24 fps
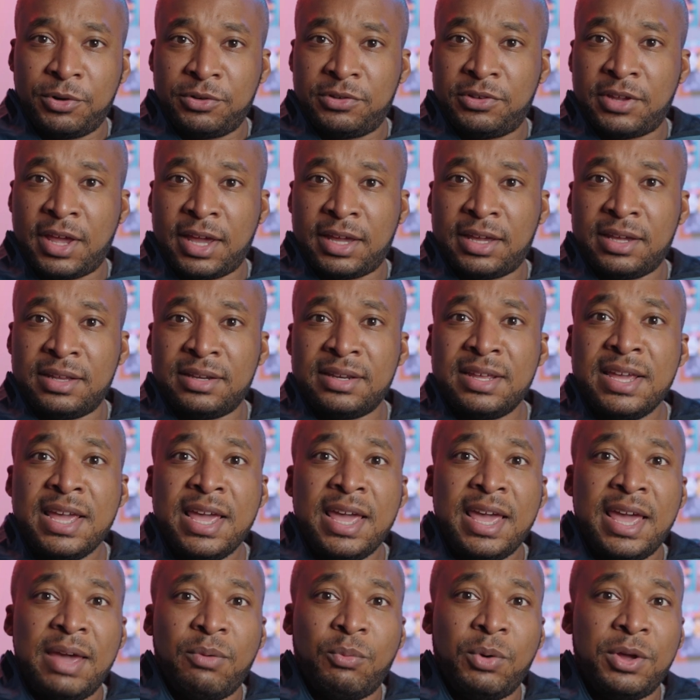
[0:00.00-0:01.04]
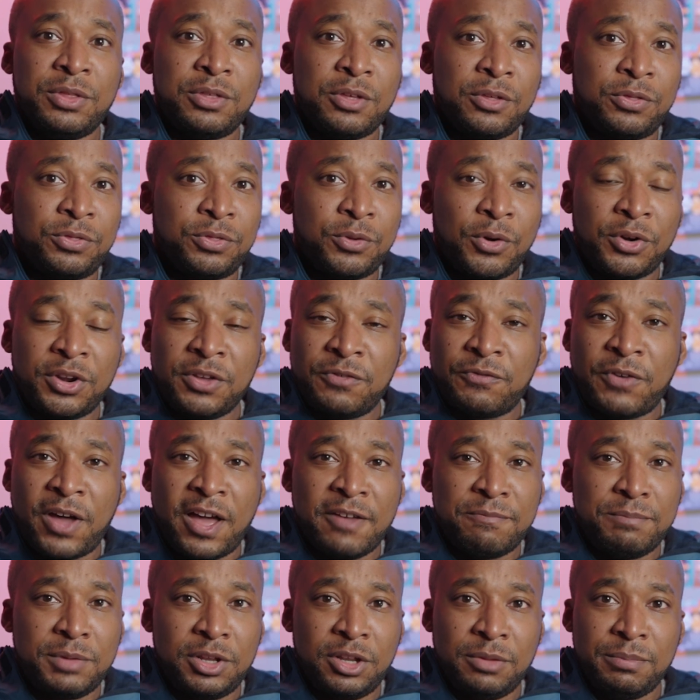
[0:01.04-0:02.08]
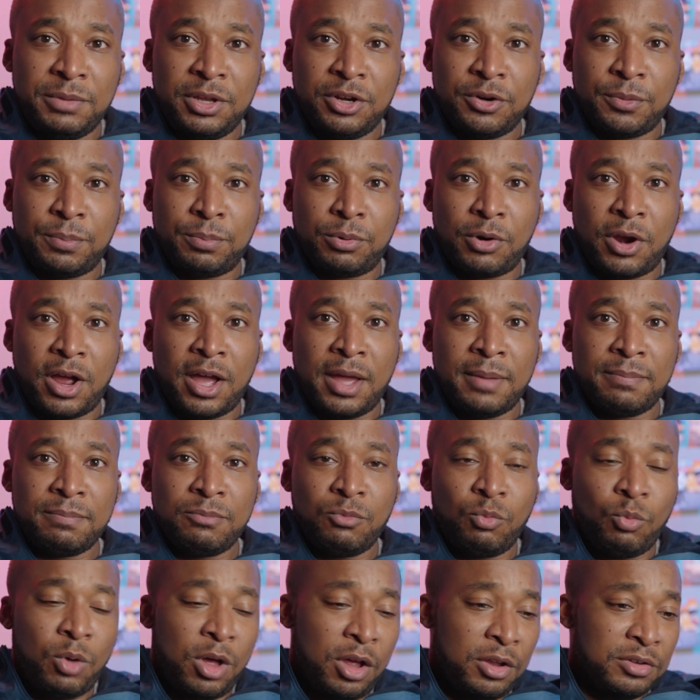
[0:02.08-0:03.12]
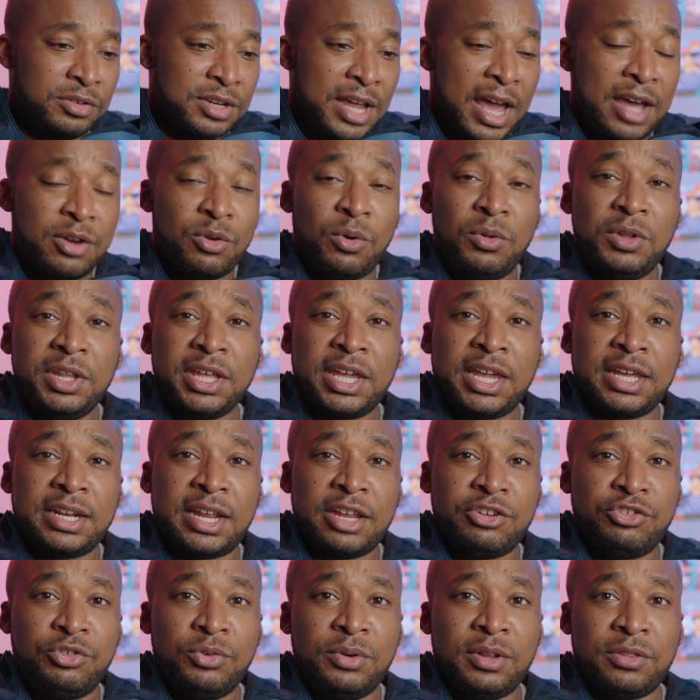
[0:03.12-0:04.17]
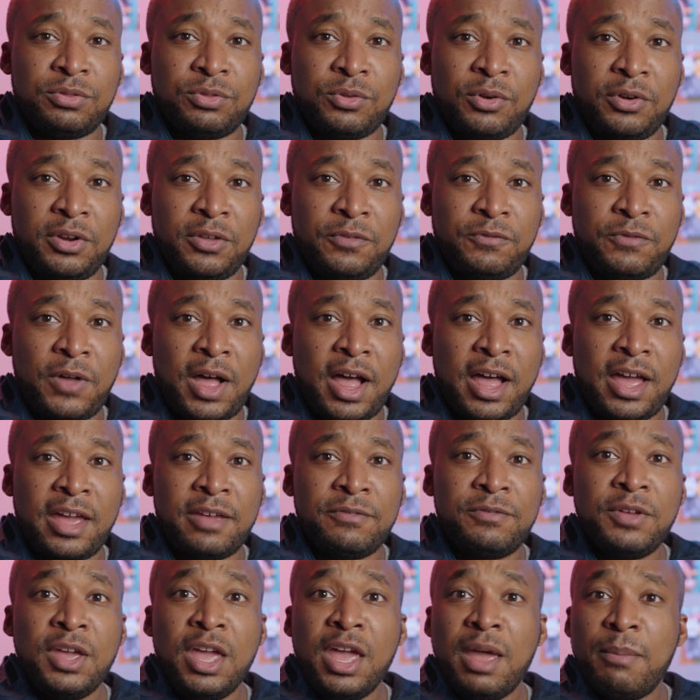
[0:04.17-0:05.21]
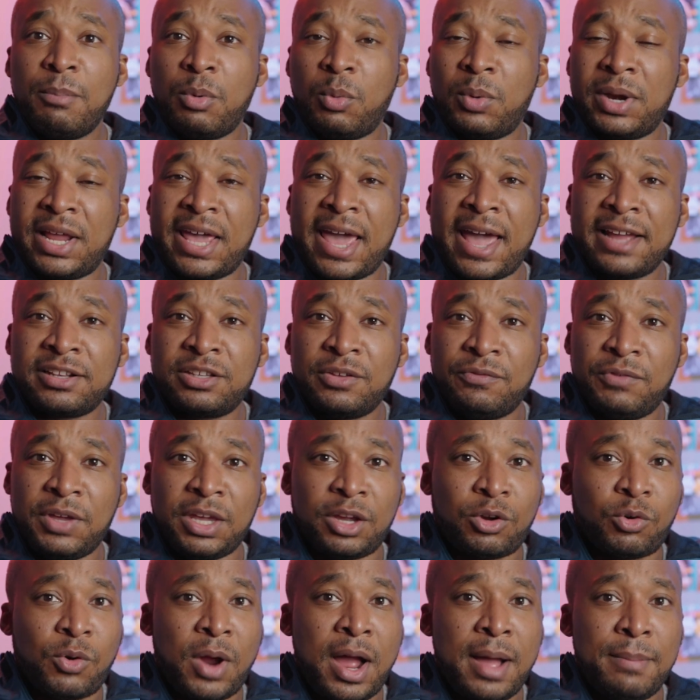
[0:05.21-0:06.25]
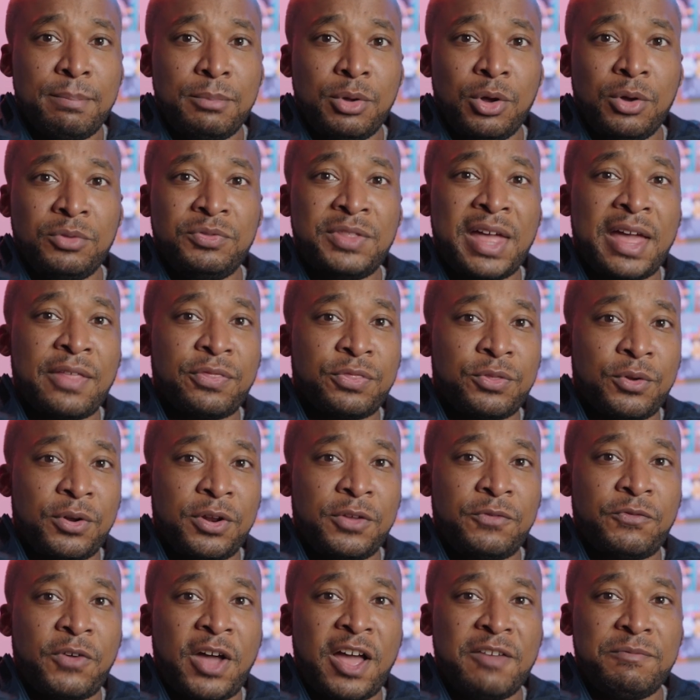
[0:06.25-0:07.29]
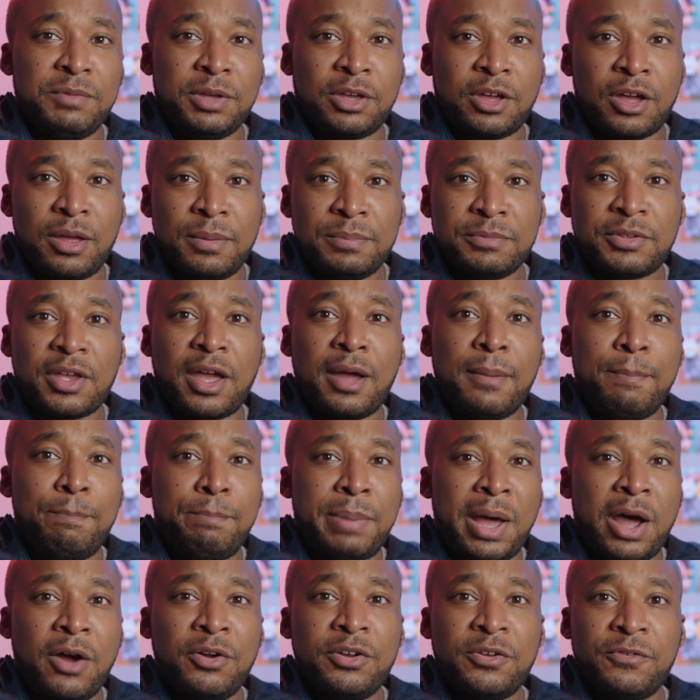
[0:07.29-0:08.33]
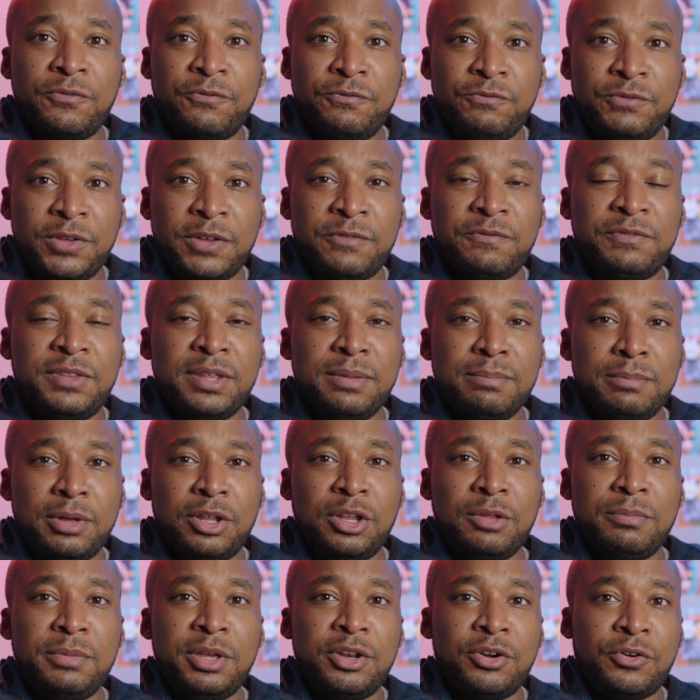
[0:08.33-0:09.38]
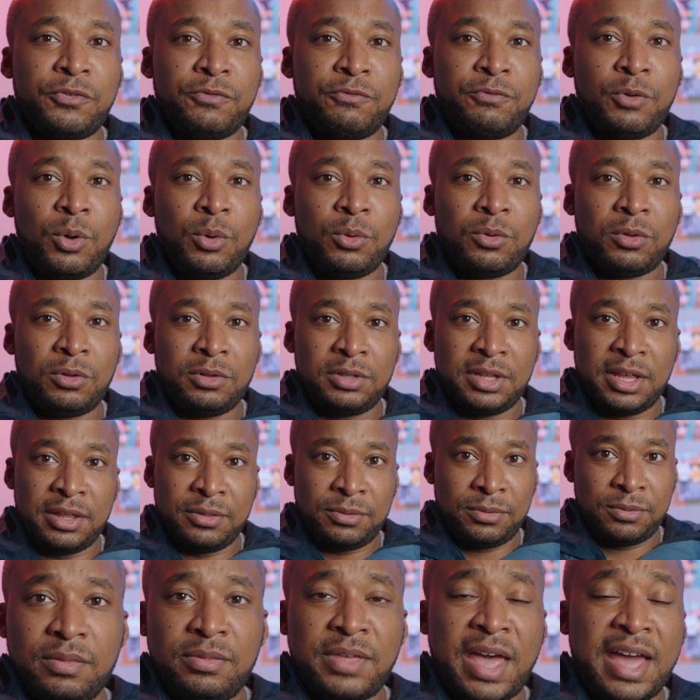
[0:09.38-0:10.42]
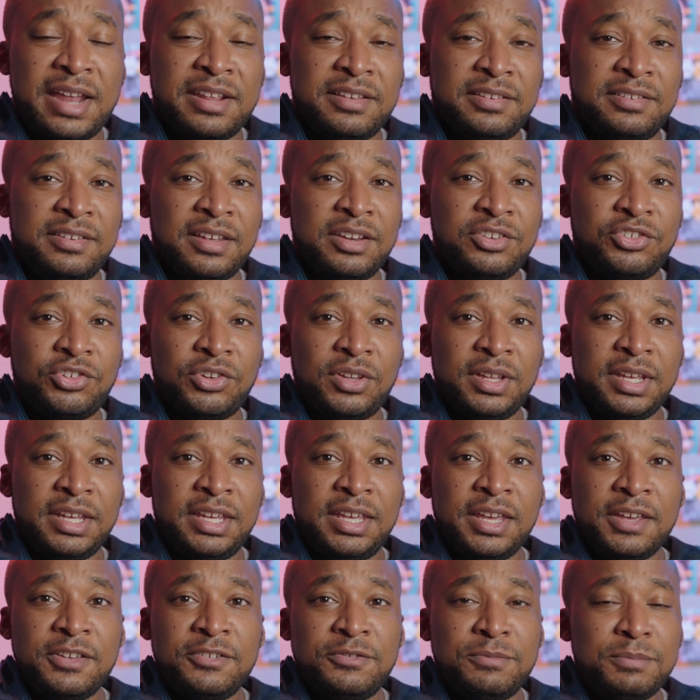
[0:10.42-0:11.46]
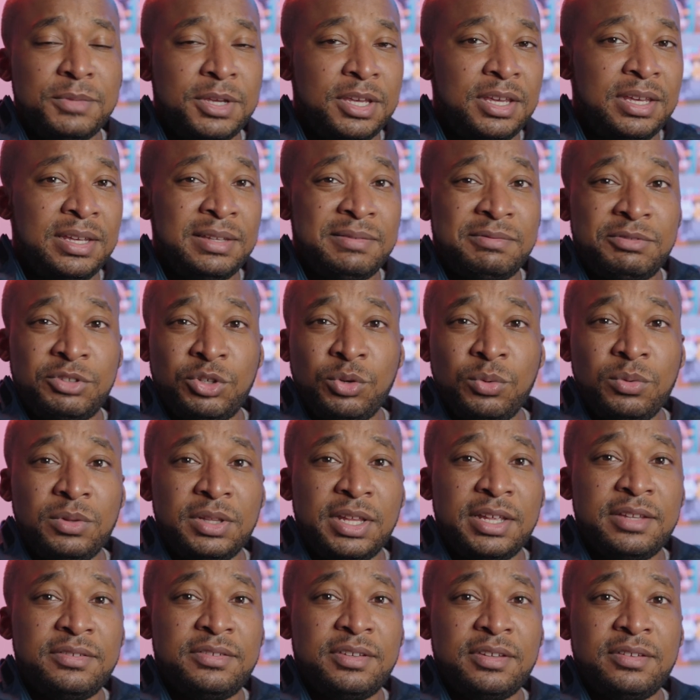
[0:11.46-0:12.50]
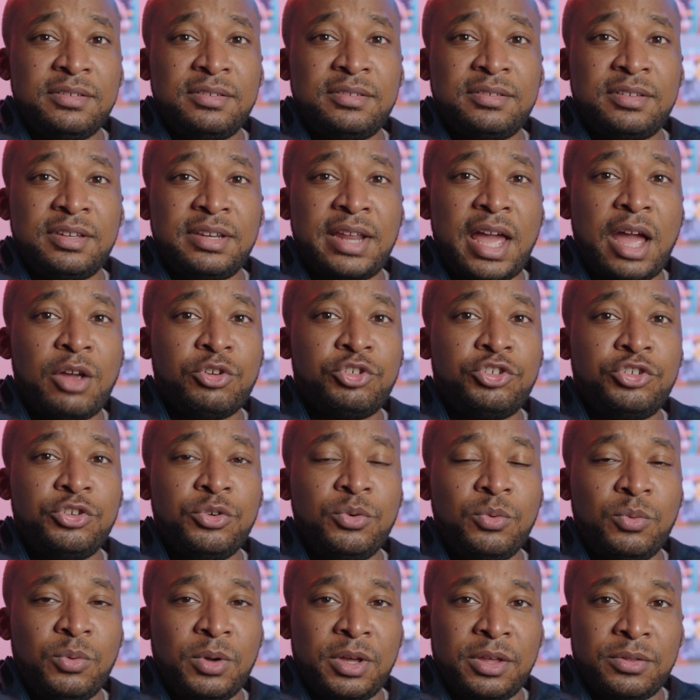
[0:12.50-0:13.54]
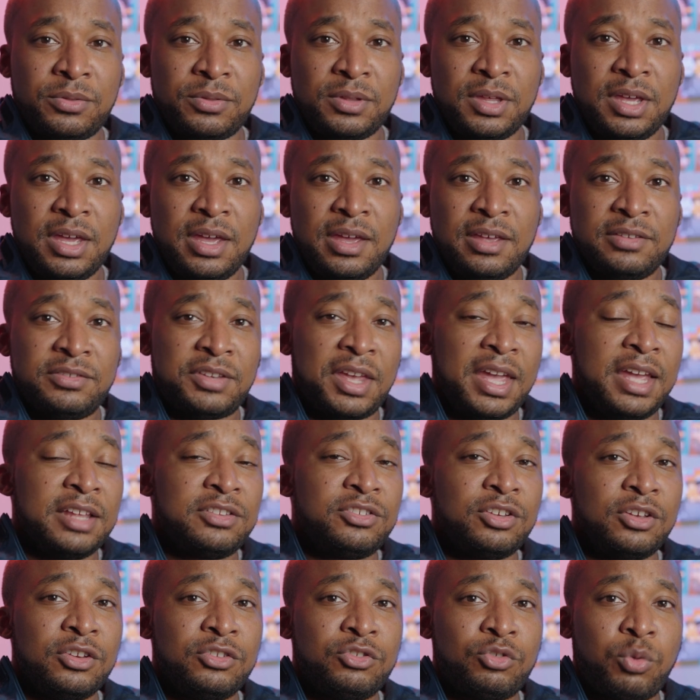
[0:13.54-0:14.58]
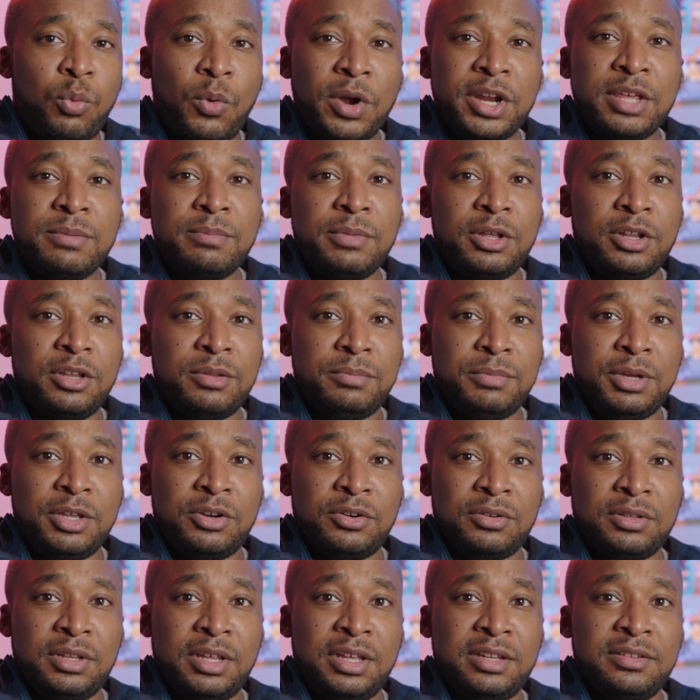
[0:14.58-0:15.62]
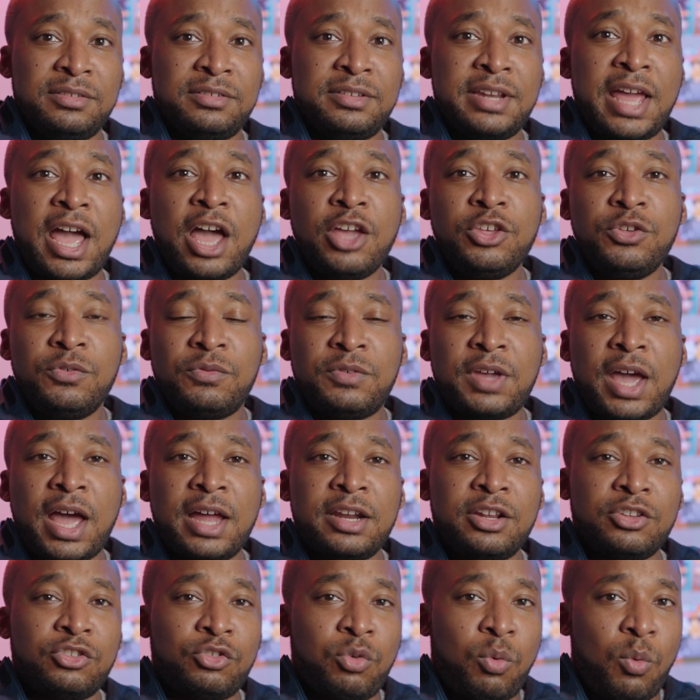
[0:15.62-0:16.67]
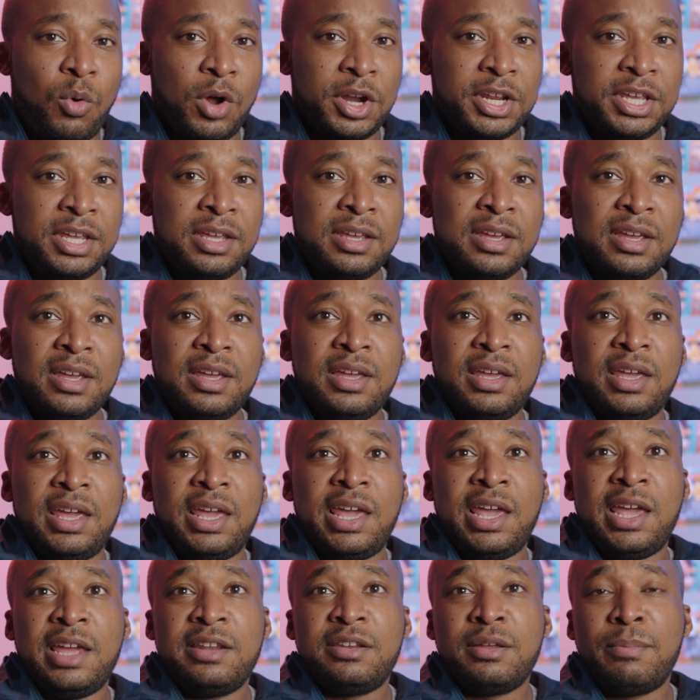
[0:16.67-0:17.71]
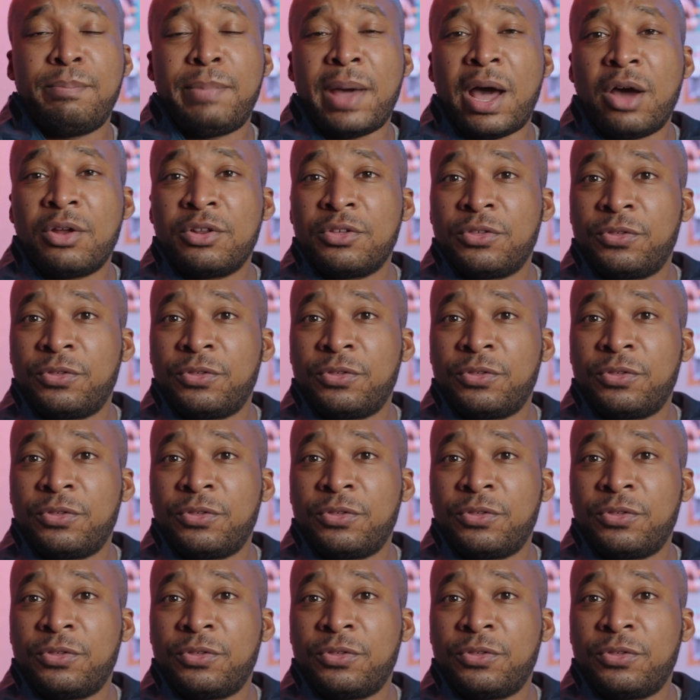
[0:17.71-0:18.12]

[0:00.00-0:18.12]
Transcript: second with a 35mm prime. Well, not only can I shoot at 35, but when I activate crop mode, that 35 becomes about a 50mm focal length. That essentially gives me 2 lenses to now shoot with. Say it's a 20mm lens. Now you've got a 20 and about a